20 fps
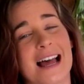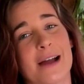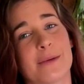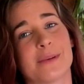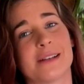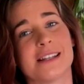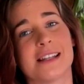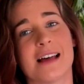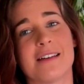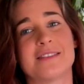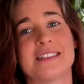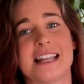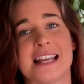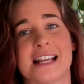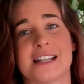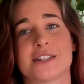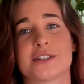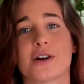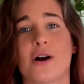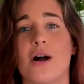I would love to
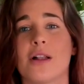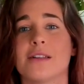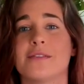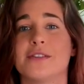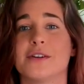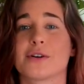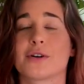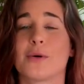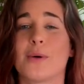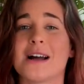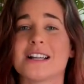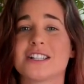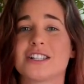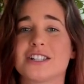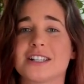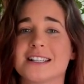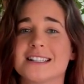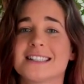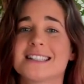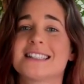answer all of your
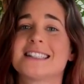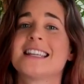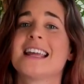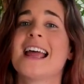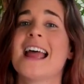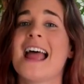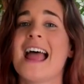questions.